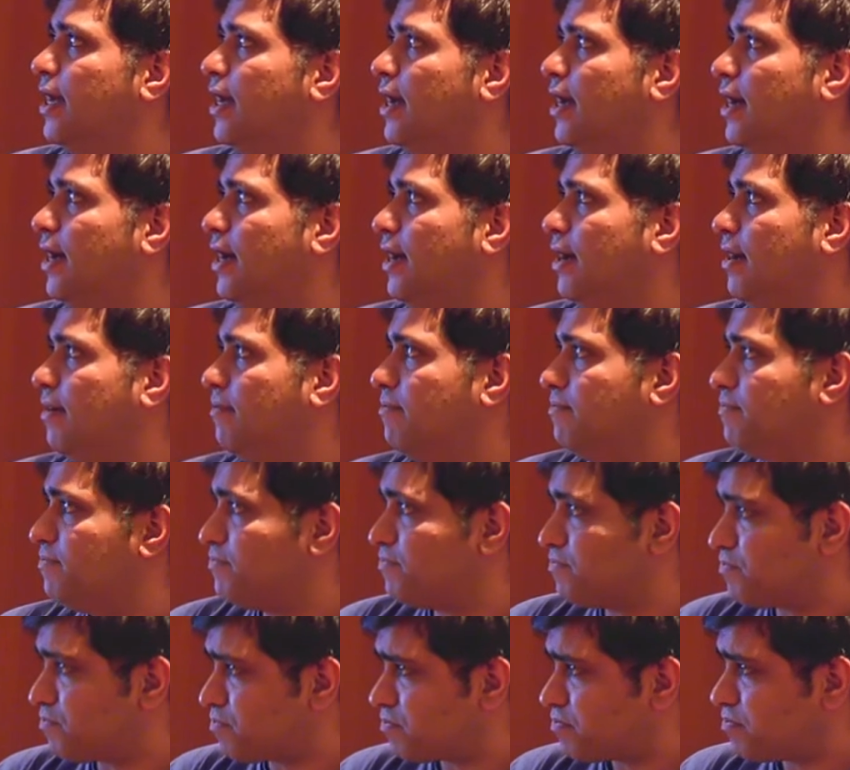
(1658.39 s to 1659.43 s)
Um,
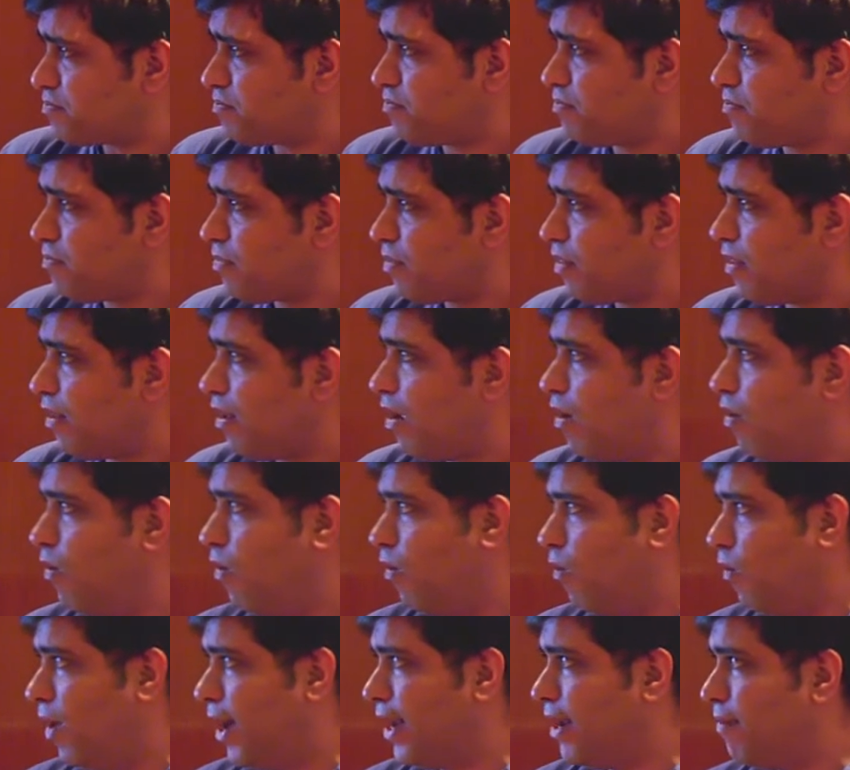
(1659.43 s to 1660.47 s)

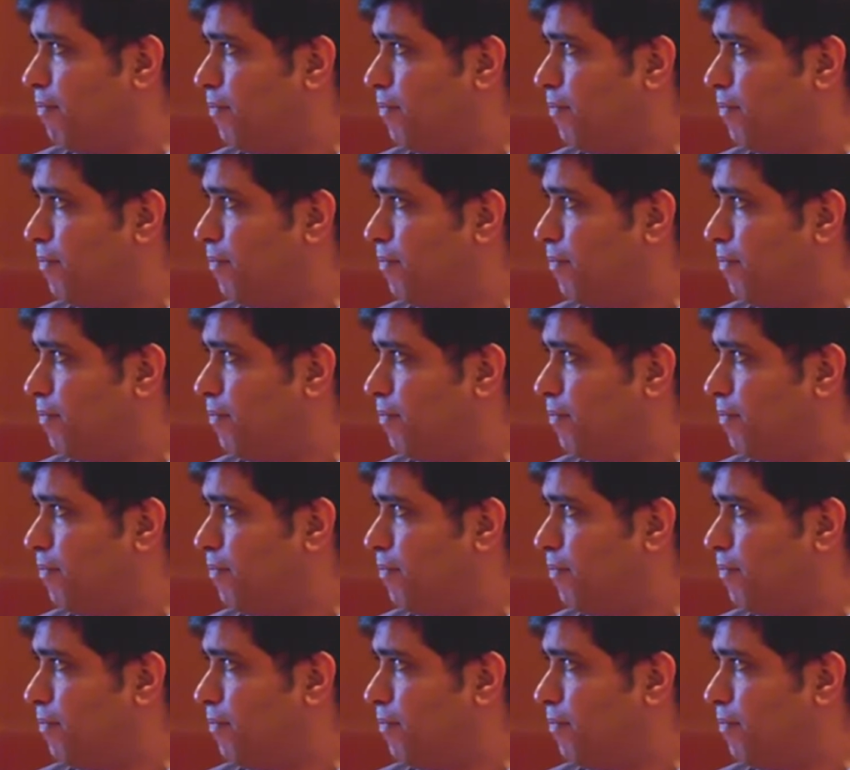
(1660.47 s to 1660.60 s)
one